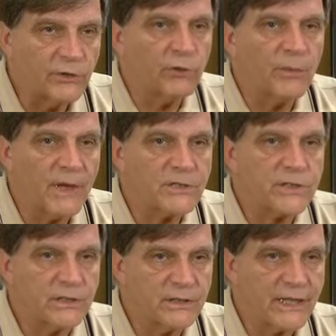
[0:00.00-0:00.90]

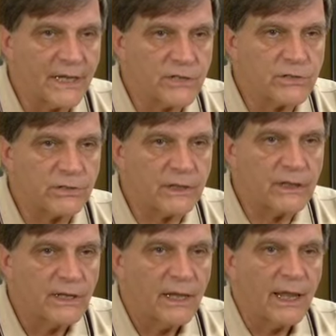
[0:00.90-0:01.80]
neuromuscular dentistry
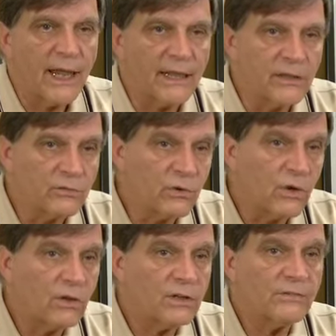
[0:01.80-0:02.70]
and the
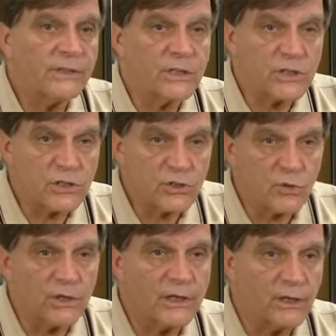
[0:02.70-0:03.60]
role of a
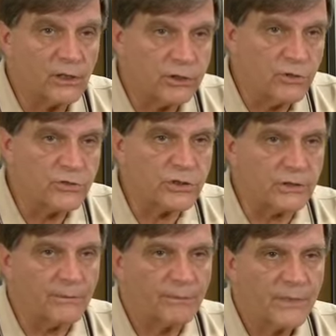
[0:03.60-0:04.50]
distorted
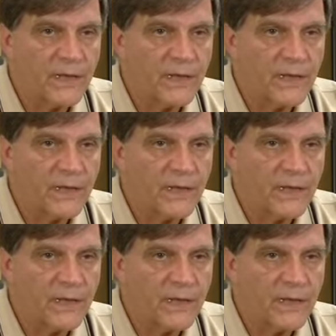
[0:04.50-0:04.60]
occlusion